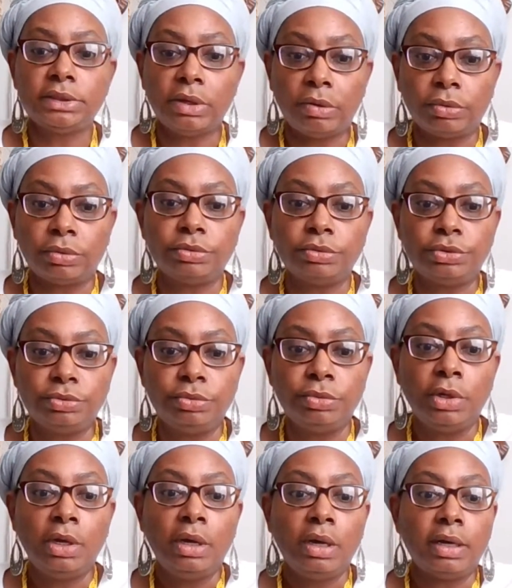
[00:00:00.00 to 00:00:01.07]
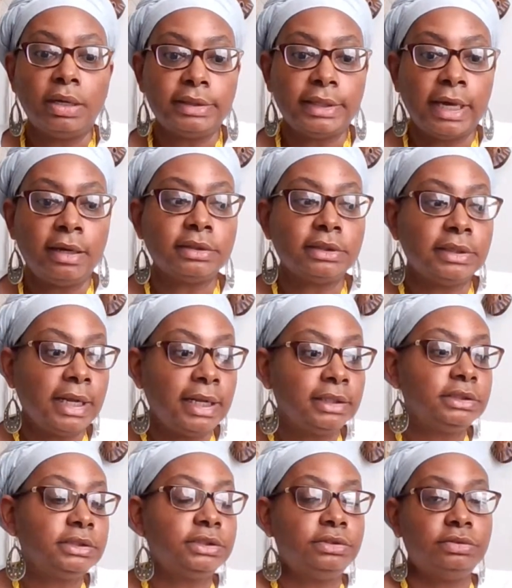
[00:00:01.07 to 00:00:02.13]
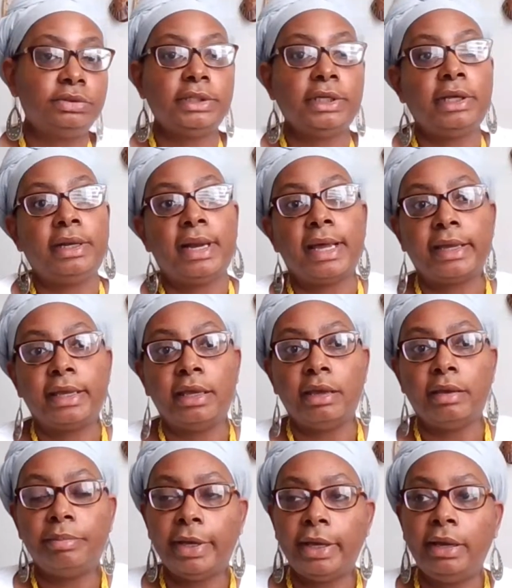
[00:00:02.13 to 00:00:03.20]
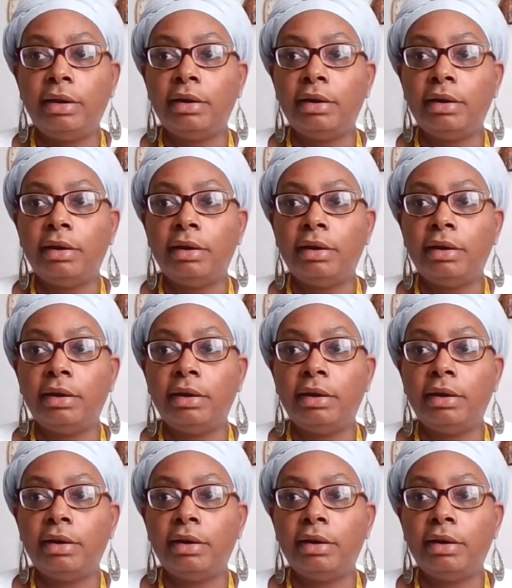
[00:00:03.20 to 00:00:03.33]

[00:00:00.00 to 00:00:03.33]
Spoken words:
total to $1,000, and you saying I can't pay it,